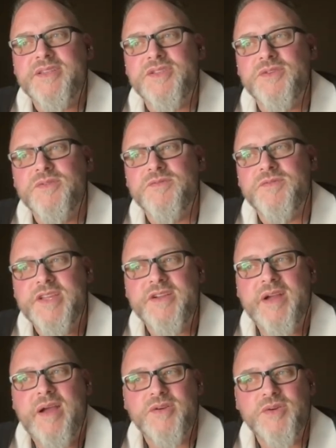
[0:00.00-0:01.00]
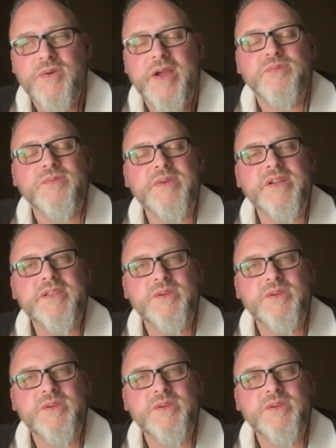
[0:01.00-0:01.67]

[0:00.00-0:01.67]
to figure out who I really